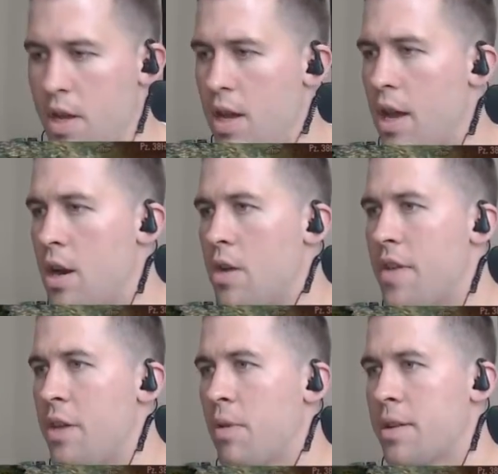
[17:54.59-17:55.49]
I don't know if
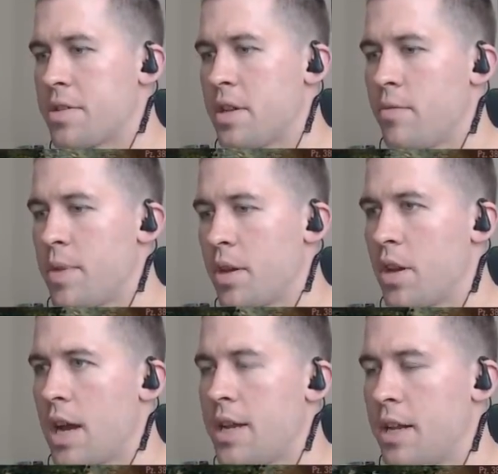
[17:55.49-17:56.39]
heat rounds would even be a good
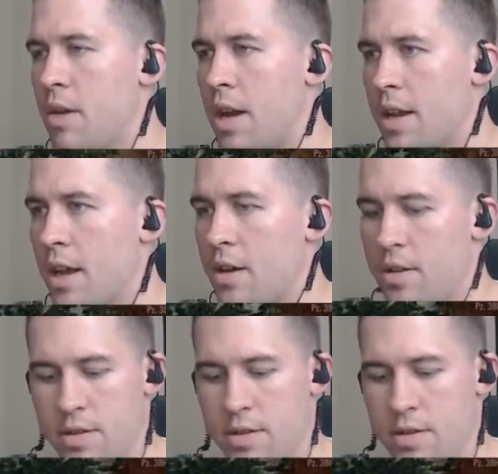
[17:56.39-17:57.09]
idea right now.